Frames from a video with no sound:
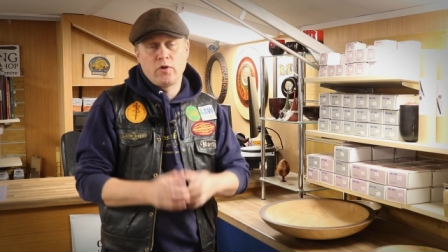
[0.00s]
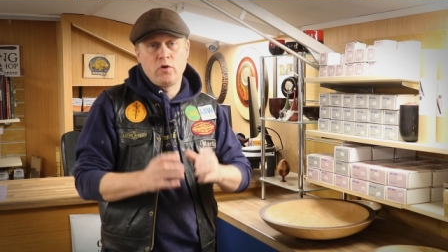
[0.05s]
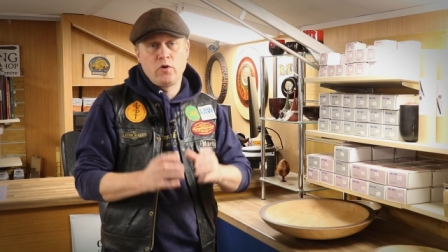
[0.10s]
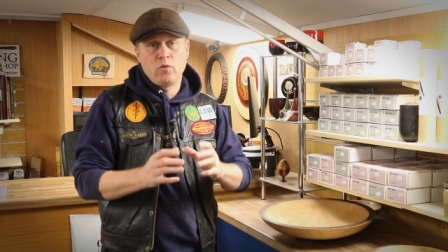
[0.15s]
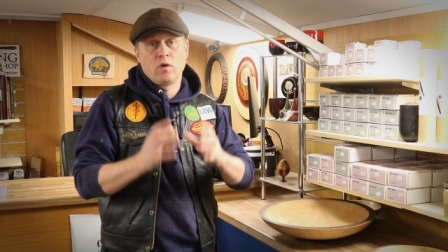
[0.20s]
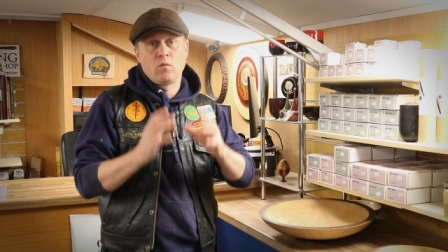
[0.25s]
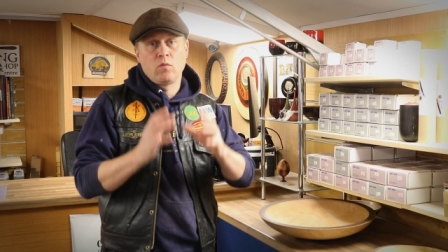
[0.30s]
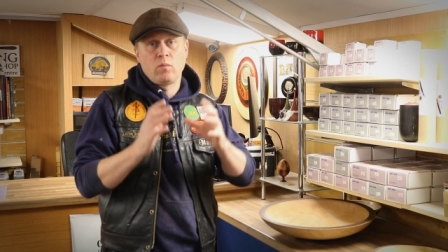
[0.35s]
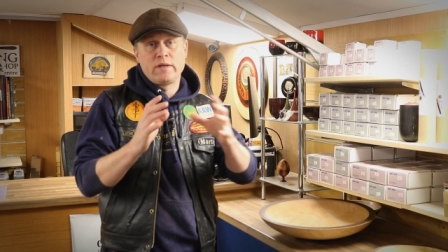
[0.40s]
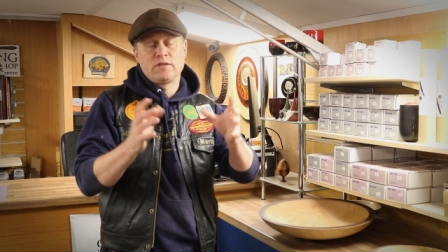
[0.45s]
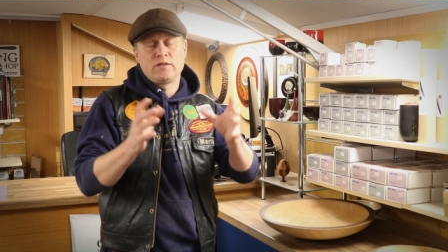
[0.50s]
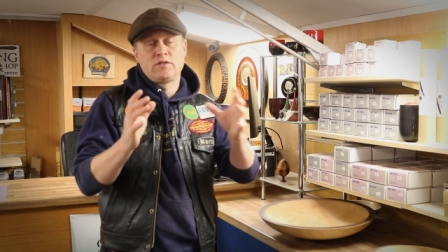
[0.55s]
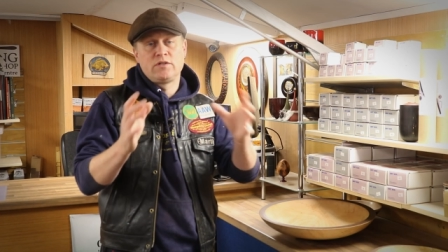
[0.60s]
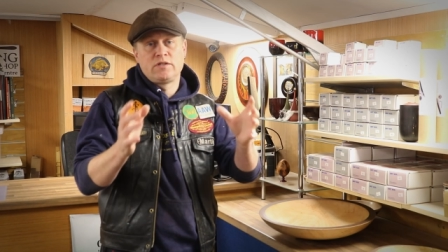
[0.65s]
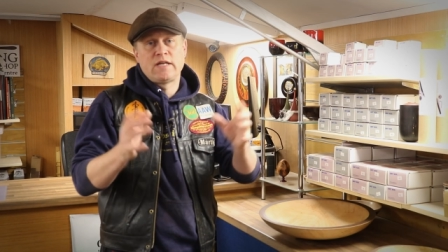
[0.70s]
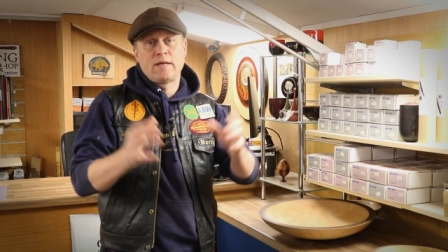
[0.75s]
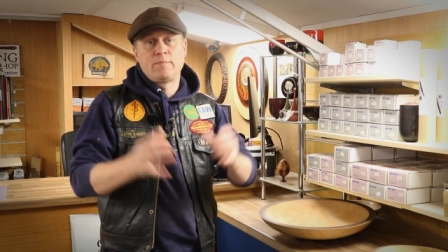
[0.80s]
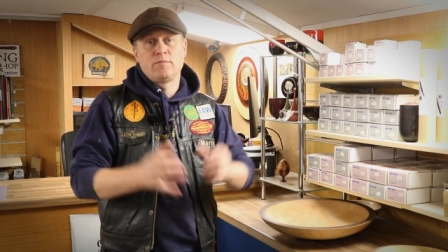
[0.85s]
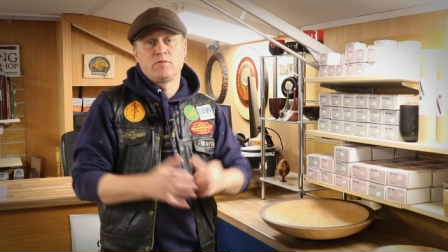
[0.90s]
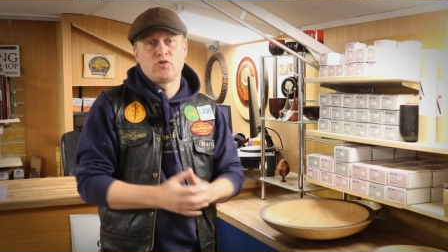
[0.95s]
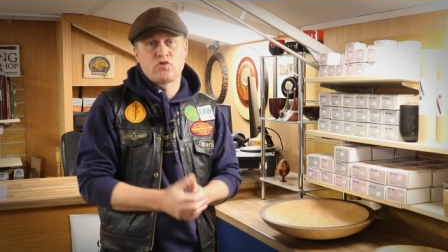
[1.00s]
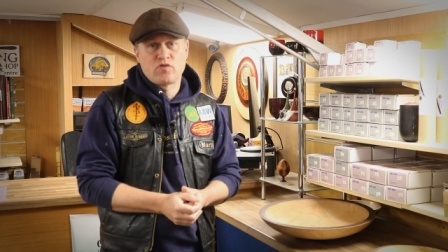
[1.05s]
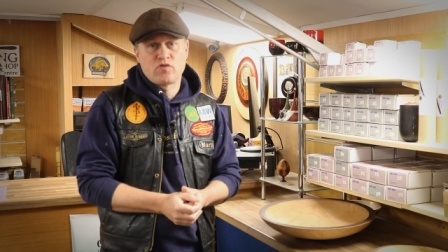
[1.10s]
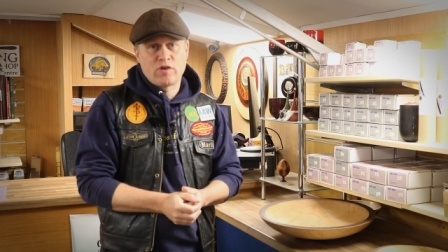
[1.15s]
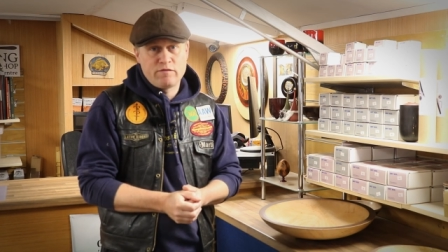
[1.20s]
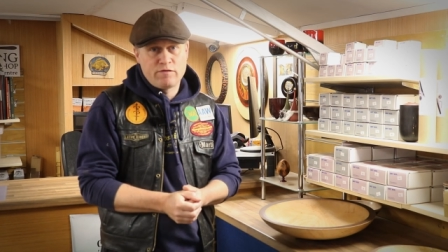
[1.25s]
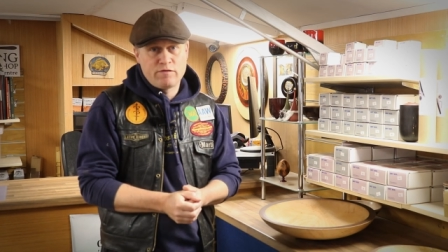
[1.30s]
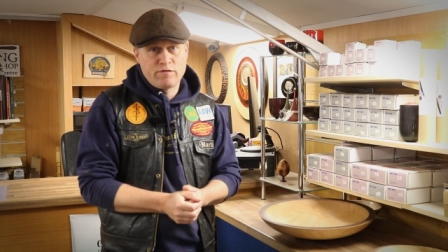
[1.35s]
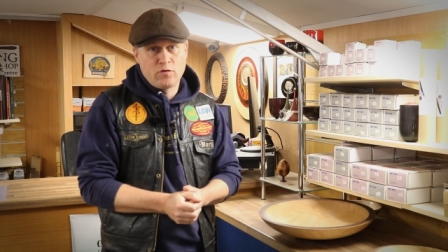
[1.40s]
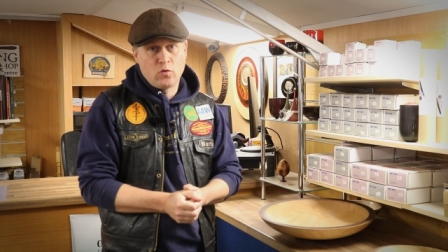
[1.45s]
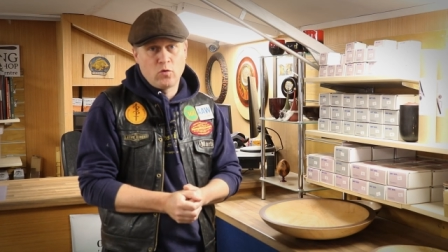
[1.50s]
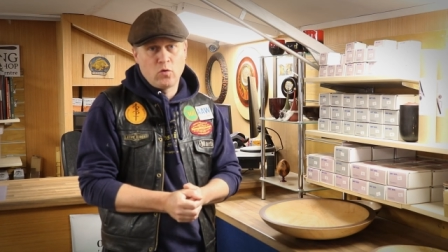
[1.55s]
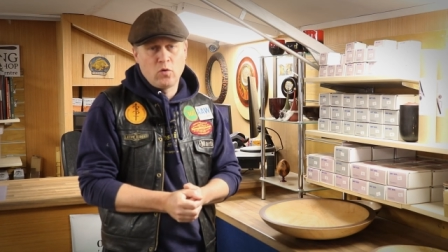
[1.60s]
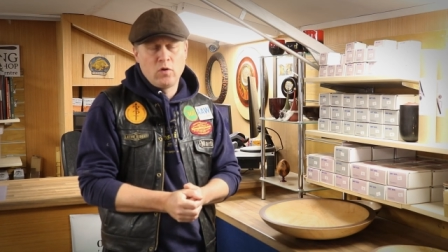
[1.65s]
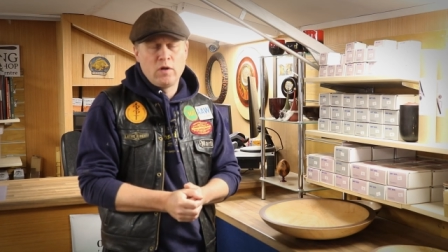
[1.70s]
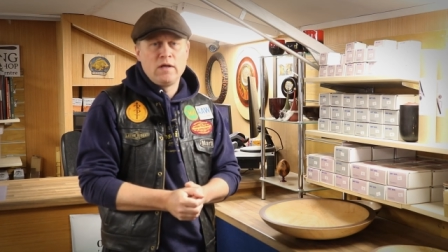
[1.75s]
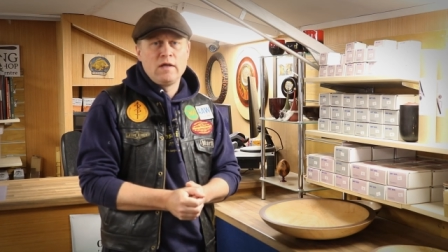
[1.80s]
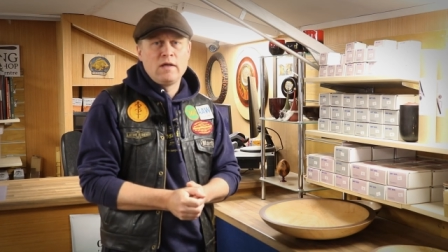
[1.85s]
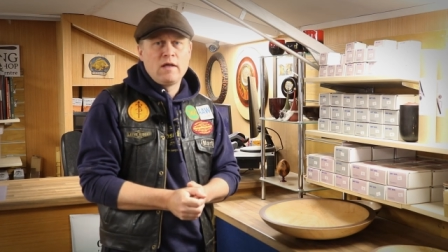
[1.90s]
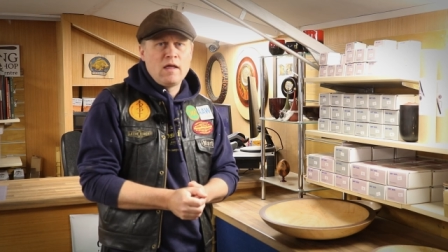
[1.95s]
who I went to demonstrate for
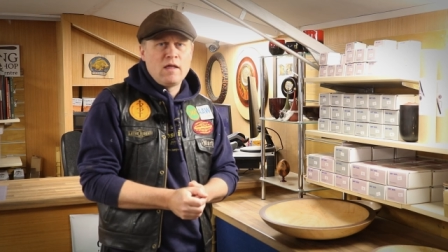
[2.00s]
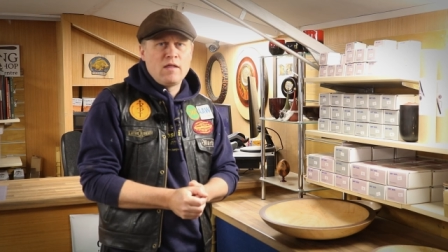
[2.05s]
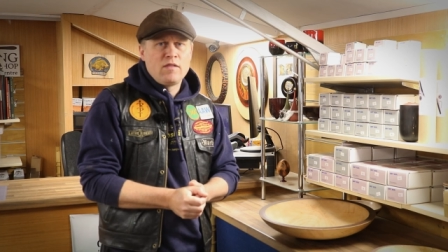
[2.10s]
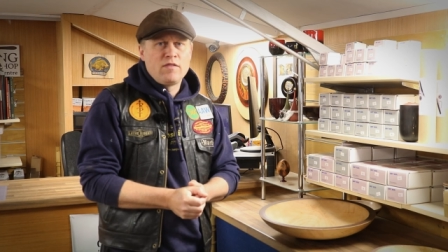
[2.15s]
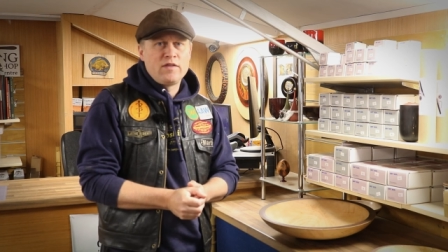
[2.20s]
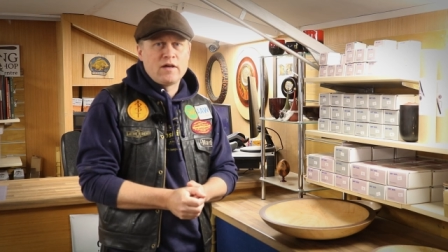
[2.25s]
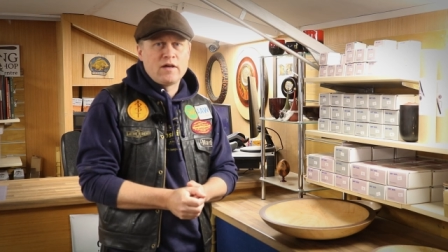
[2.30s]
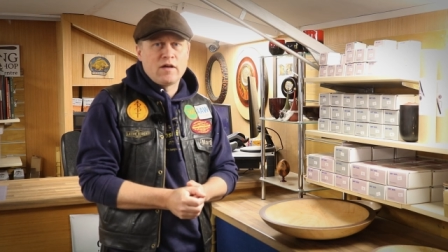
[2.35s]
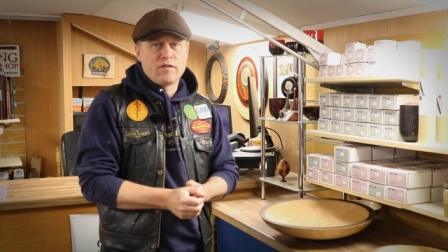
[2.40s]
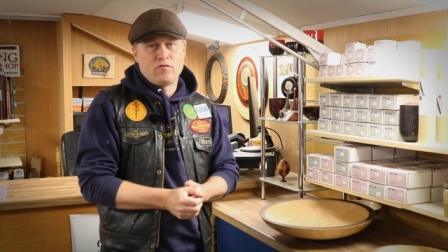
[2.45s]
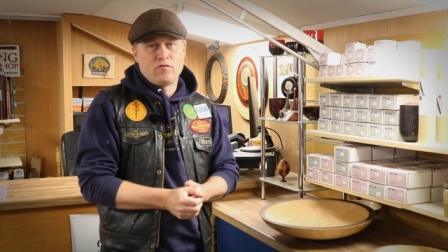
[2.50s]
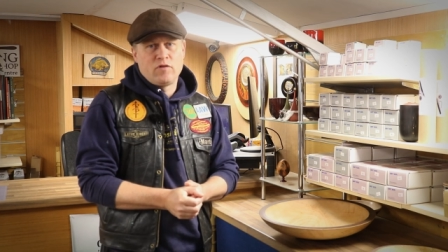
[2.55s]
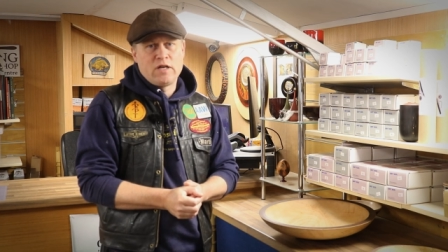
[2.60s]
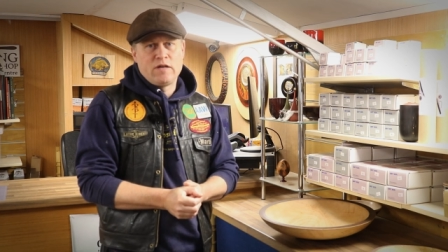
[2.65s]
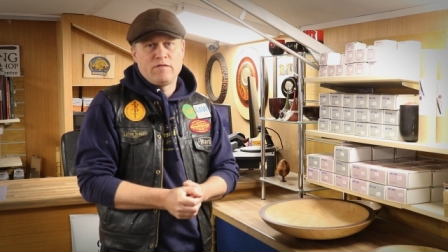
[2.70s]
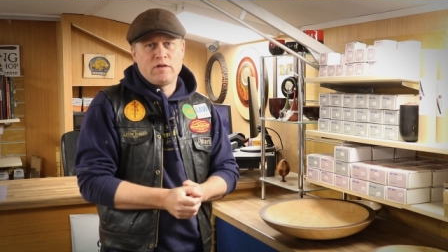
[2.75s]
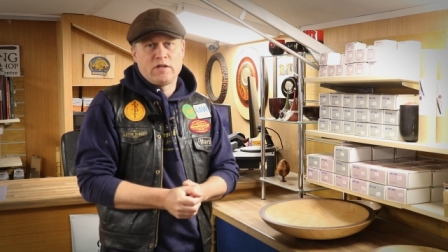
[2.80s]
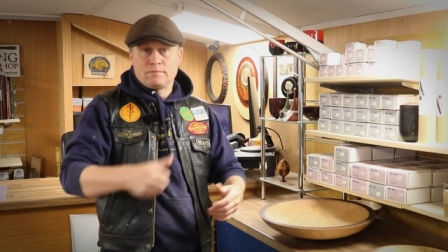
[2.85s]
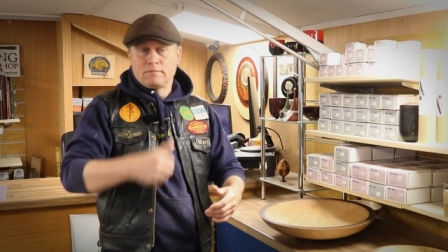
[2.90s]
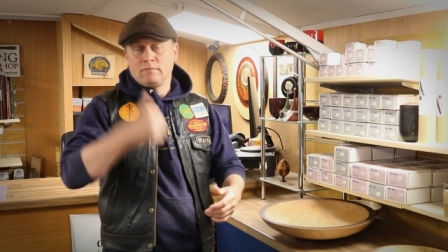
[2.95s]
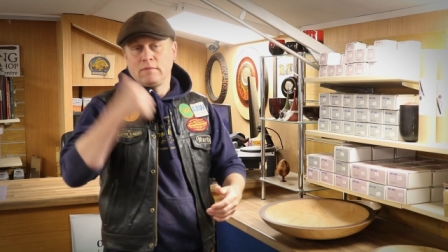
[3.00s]
the other evening.